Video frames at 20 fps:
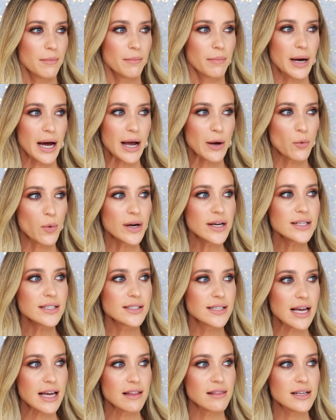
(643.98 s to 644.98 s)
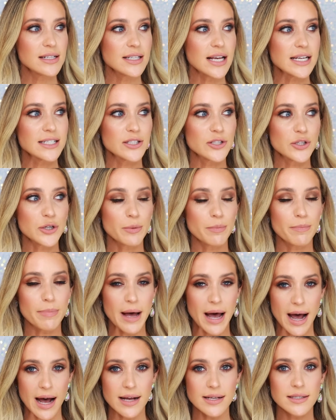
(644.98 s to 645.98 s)
But I want to say this has
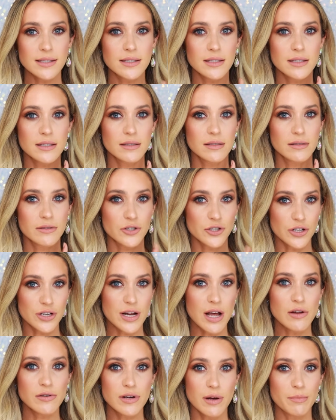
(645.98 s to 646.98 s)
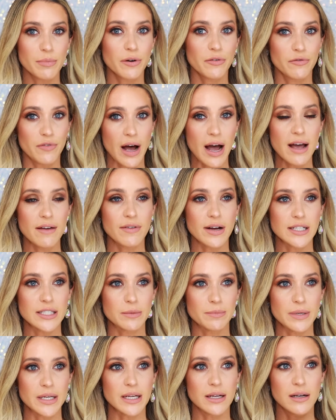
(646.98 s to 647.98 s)
surpassed Chanel number no. 5
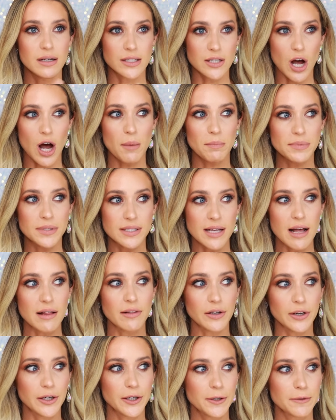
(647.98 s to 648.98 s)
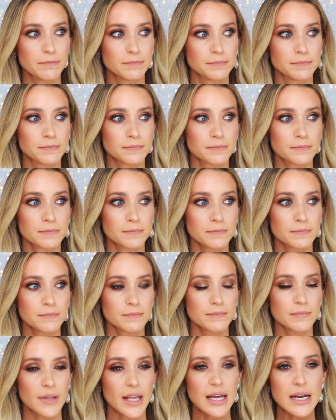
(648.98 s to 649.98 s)
as being a top seller.
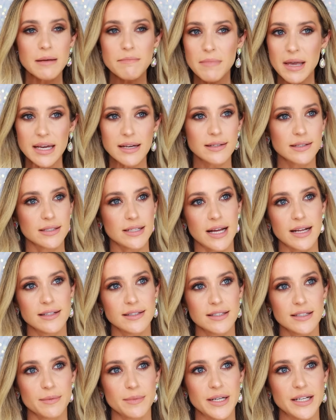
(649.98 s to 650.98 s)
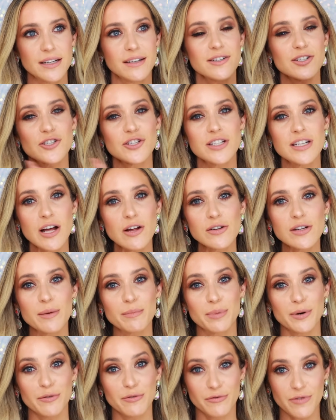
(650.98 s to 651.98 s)
And it makes sense. I mean, Chanel
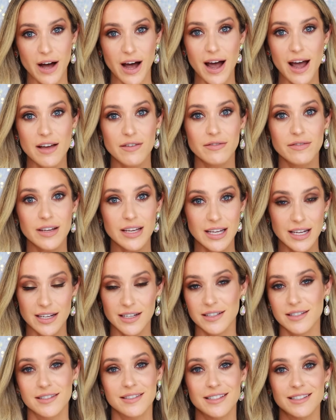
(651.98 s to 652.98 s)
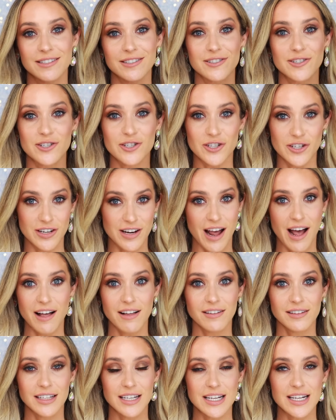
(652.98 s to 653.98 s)
number no. 5 is
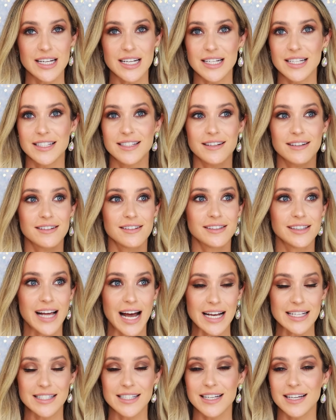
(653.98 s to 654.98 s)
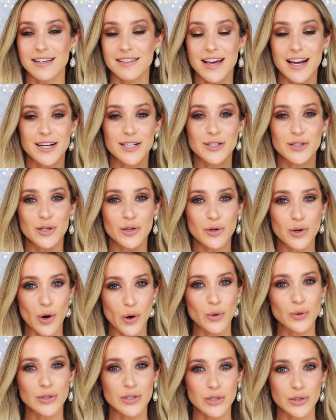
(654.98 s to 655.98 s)
Chanel. It is classic. That is the
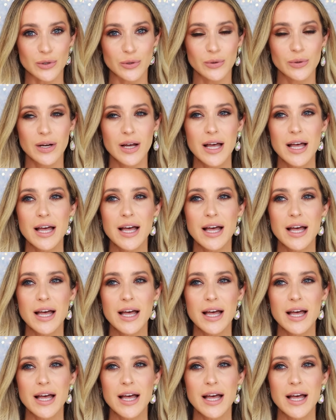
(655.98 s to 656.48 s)
go-to